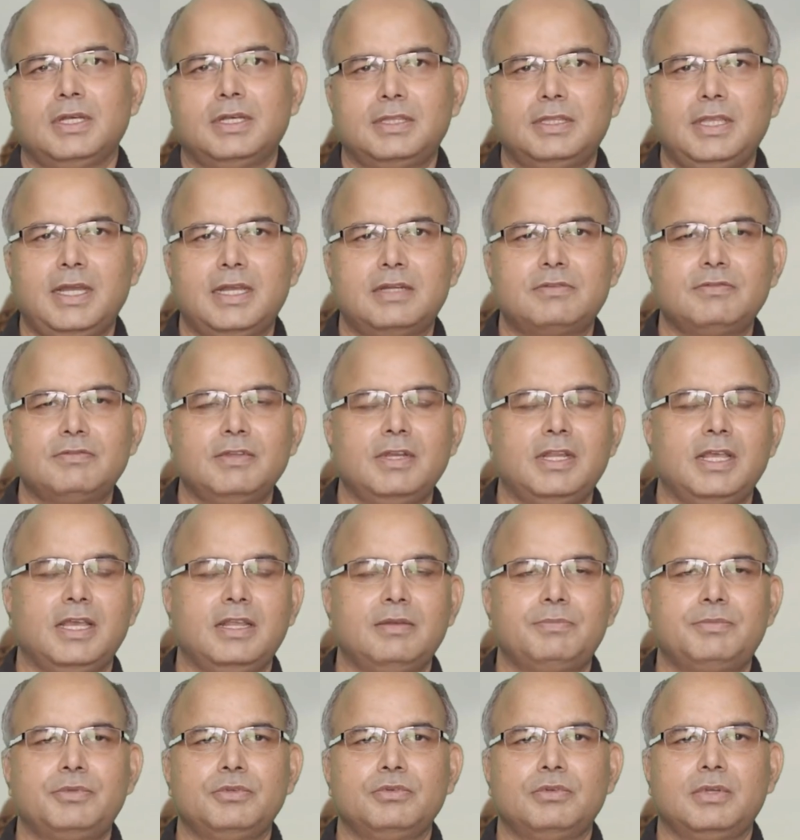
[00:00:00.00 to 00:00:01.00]
That will
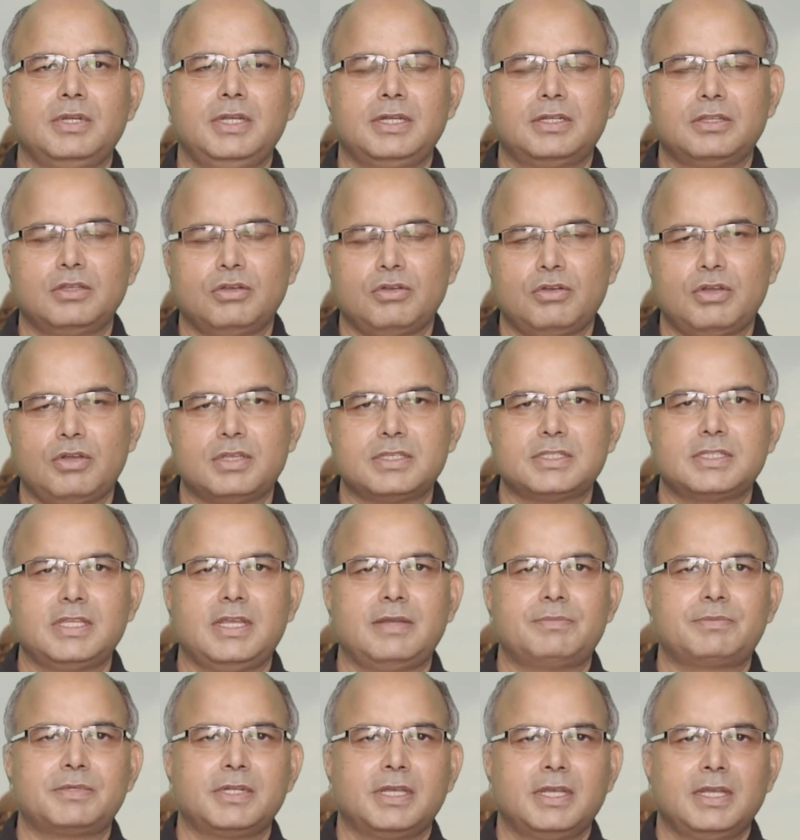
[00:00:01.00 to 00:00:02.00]
help you clear the
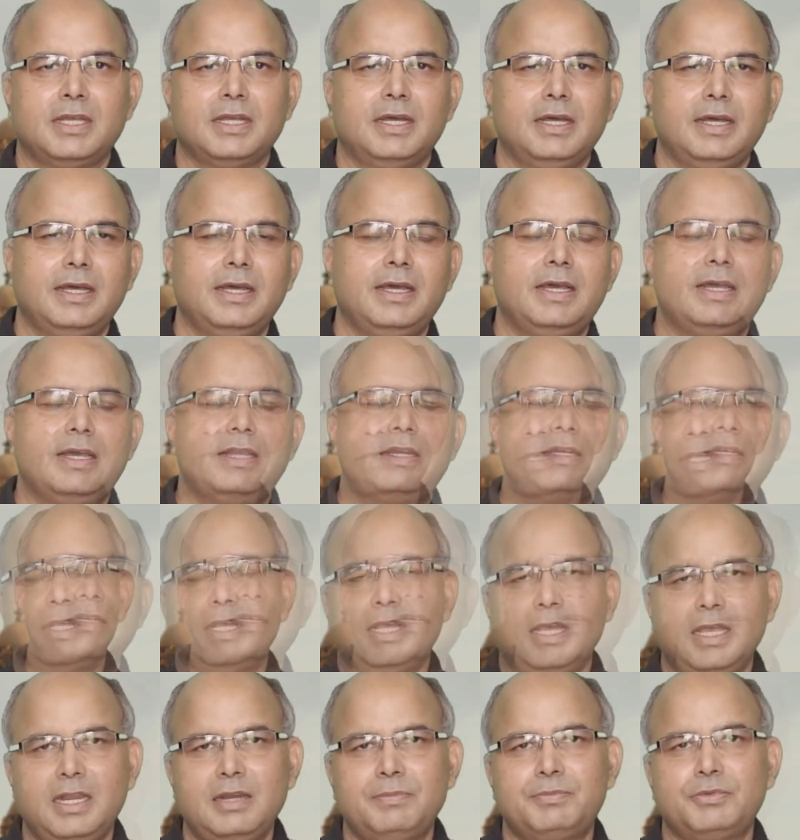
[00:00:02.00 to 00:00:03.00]
concept and
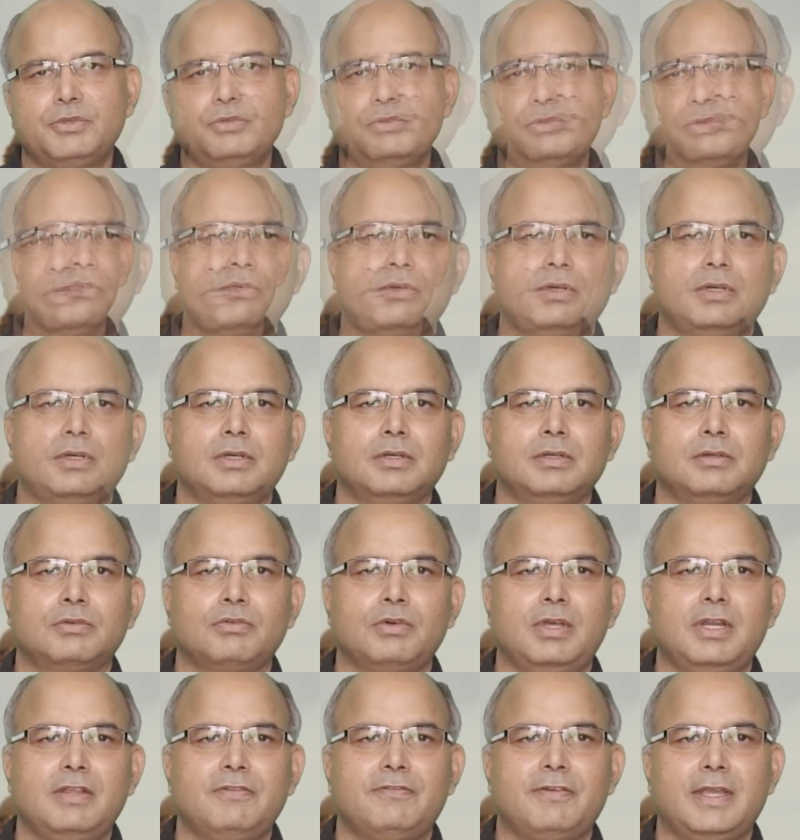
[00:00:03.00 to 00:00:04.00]
help you
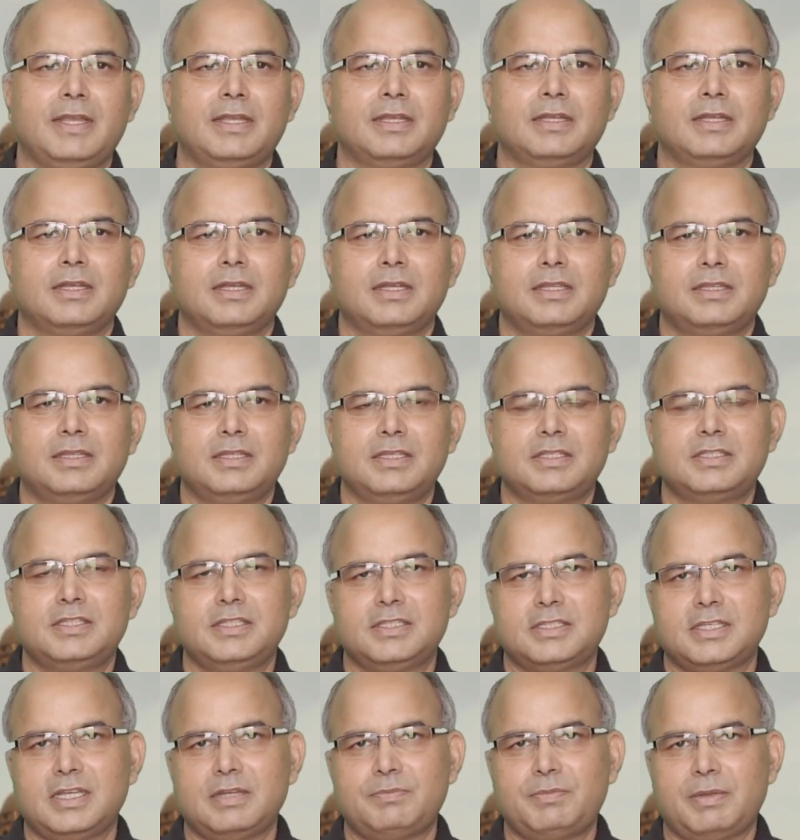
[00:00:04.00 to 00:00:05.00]
qualifying the
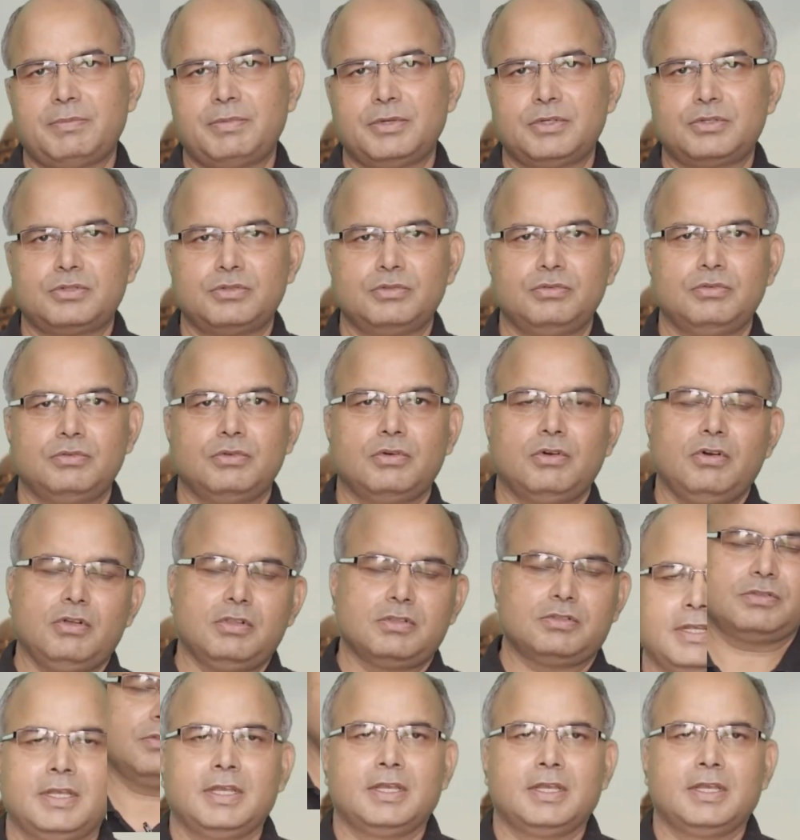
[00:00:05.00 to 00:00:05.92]
CSAT Paper 2 also.